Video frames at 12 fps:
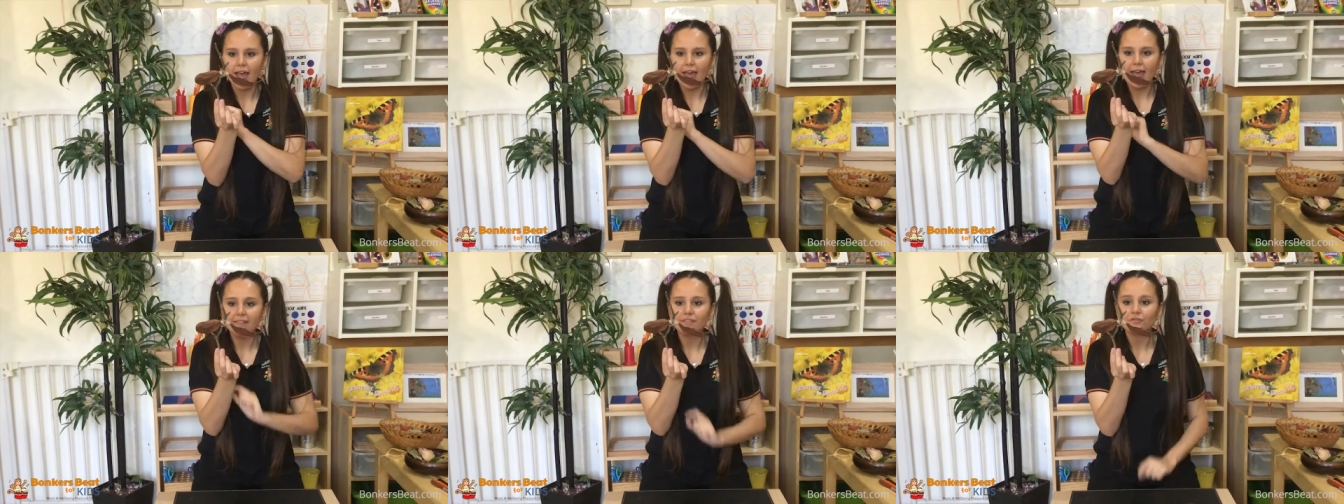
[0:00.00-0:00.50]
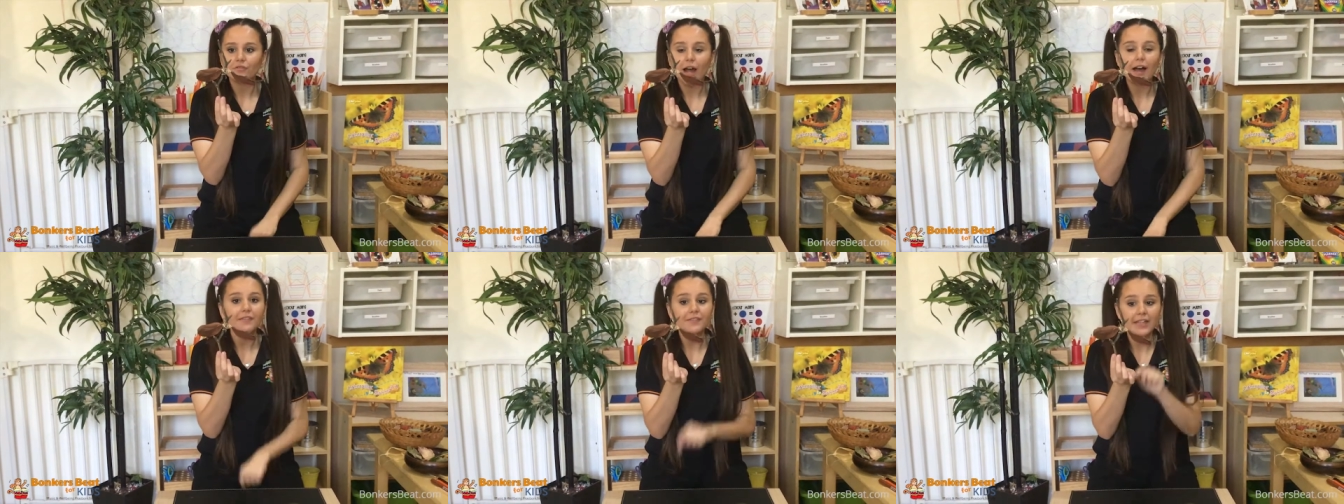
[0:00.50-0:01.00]
and the
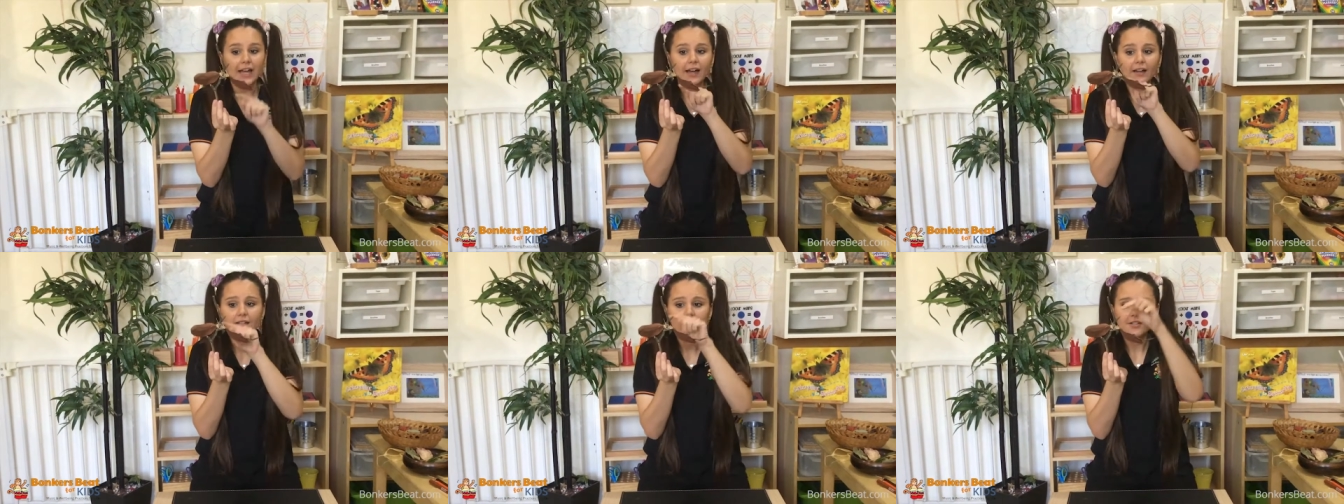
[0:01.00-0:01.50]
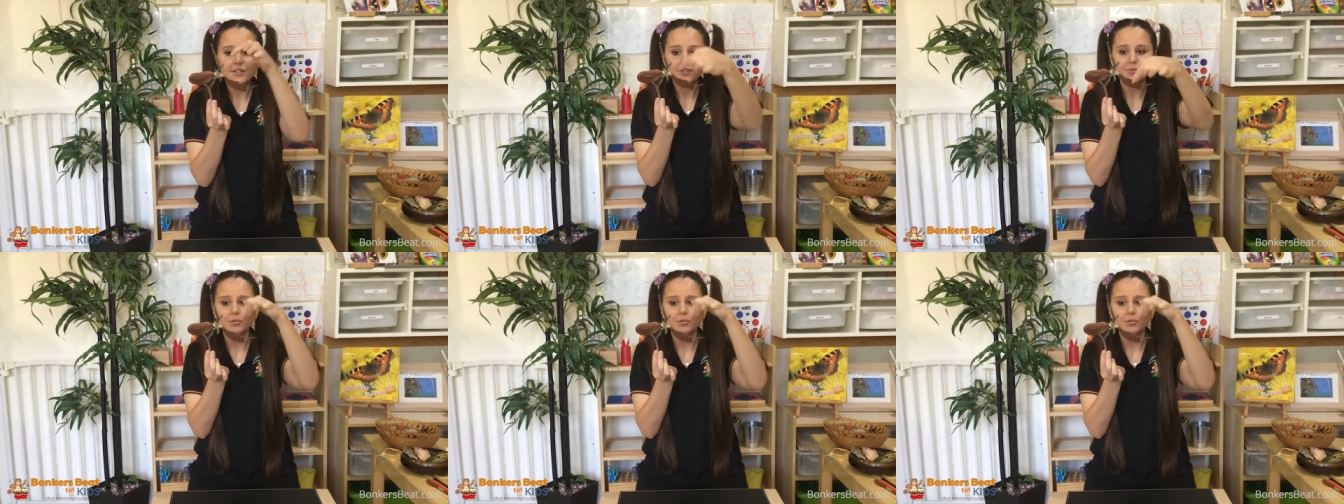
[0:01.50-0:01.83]
raffia to